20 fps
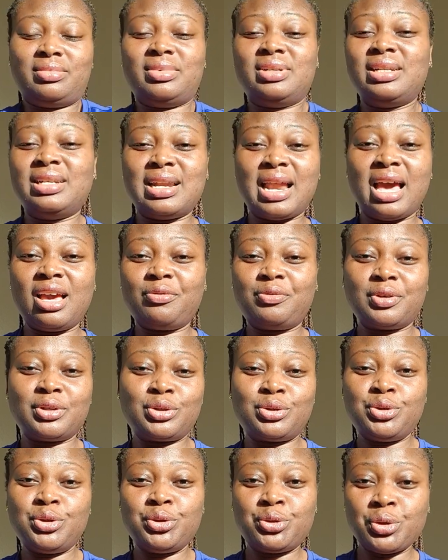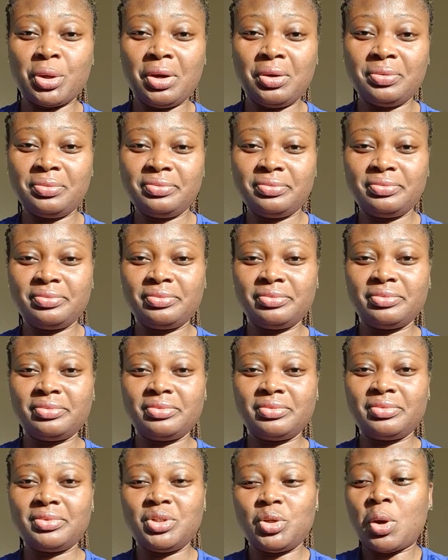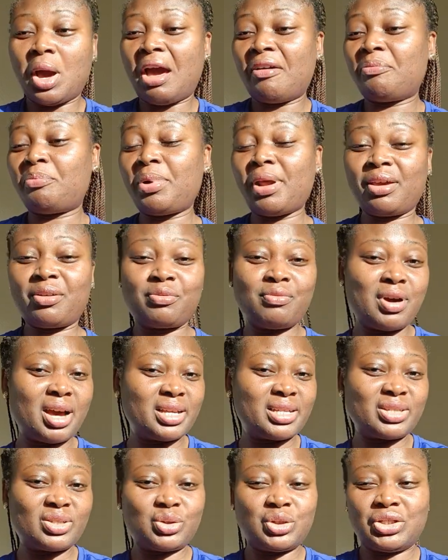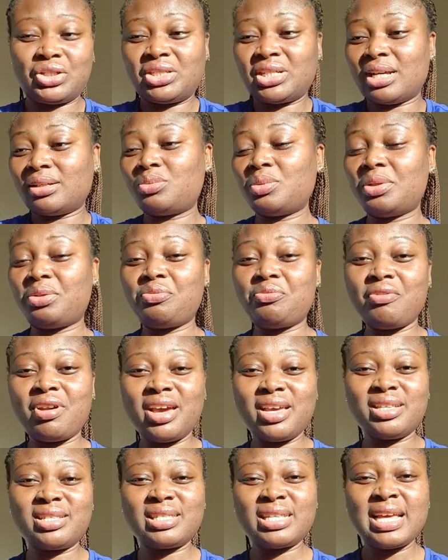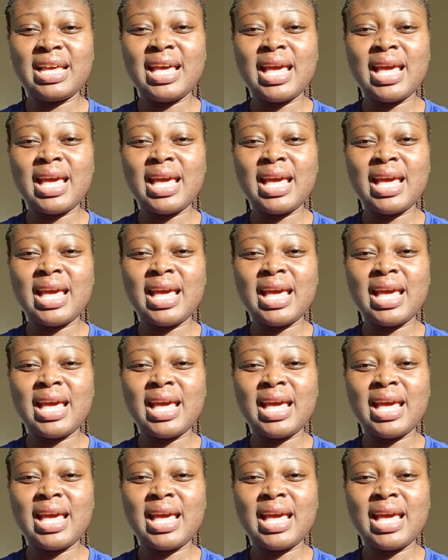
Life as usual. You have breakfast, chit chat with friends,